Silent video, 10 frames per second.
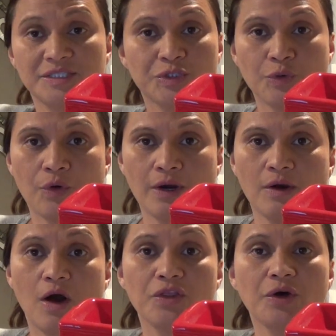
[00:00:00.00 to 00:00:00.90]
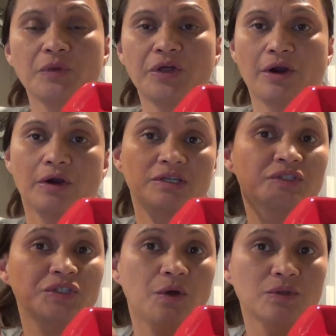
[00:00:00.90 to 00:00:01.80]
store. Although there are
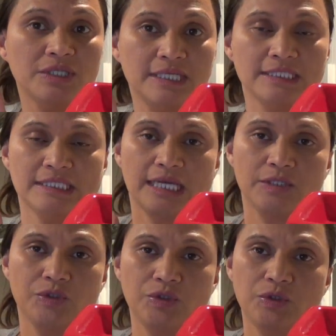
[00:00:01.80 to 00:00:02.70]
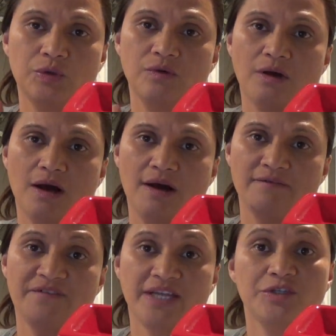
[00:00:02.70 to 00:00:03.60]
consultants that do
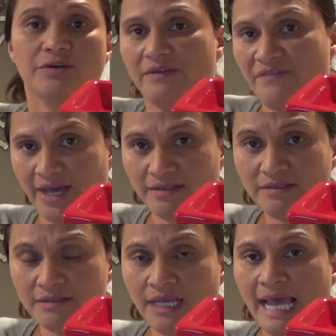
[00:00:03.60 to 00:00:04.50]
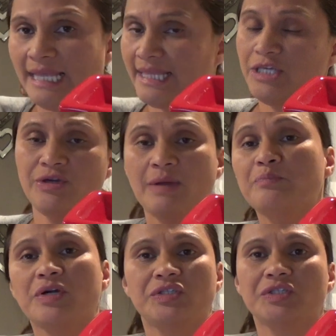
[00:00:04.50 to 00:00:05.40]
vendor events, then you
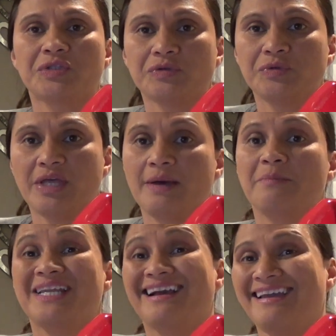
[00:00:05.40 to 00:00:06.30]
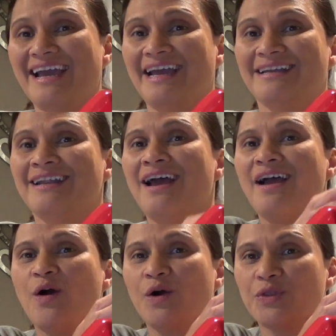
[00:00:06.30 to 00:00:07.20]
can purchase through them. But again,
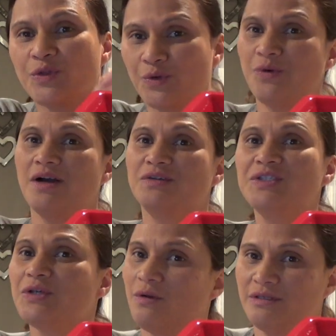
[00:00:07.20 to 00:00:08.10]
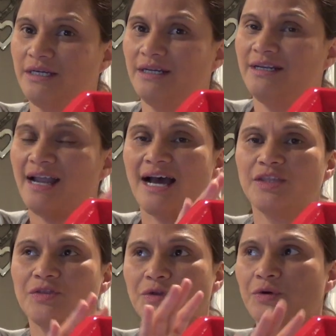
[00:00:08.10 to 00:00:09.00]
through a consultant,
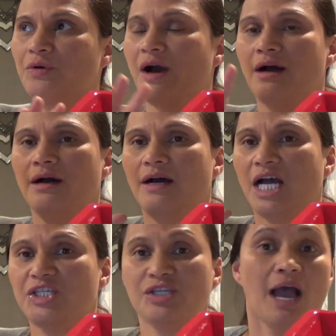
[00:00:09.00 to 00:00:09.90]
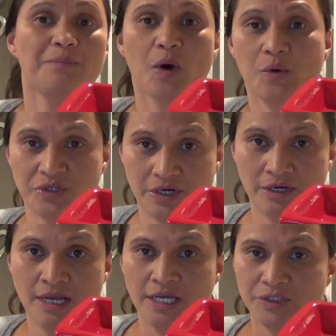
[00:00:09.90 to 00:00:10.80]
not through a shop
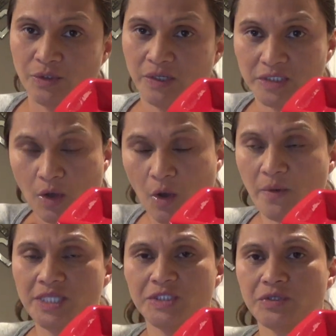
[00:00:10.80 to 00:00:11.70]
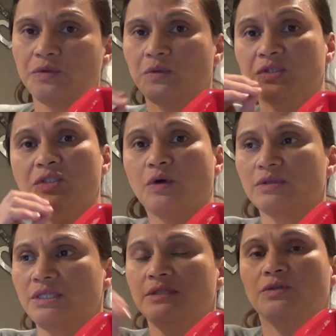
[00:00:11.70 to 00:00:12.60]
owner. So it's always through
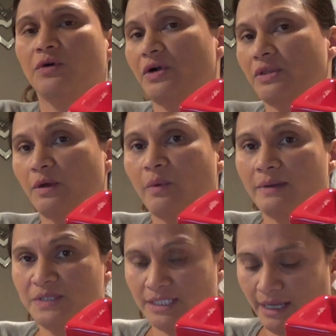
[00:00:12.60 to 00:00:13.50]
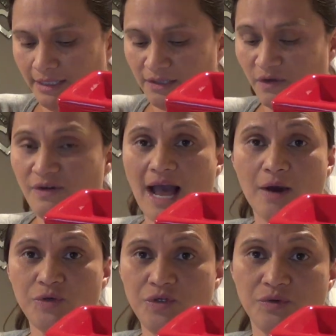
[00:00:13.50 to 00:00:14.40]
consultants or the website of
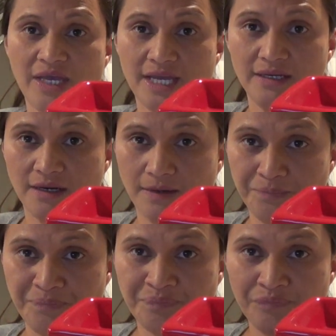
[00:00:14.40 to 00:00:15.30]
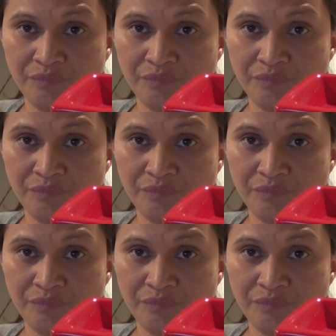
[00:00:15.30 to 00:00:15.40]
how you can